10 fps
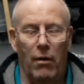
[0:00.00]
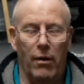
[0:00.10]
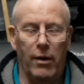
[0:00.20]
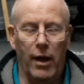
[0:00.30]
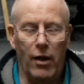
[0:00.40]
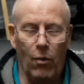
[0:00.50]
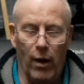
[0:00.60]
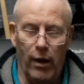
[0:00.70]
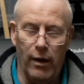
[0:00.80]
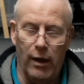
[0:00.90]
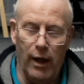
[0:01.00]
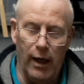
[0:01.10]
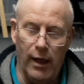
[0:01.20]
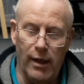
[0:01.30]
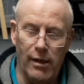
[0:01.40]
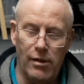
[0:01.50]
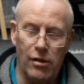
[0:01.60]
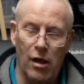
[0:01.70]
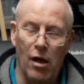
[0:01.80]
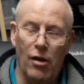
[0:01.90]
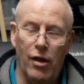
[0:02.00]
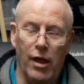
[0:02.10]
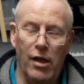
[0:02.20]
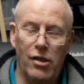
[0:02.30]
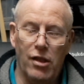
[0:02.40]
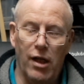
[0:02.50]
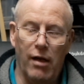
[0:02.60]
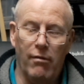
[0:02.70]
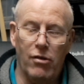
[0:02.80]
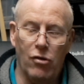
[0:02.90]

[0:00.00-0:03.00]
And the other one is the Engineering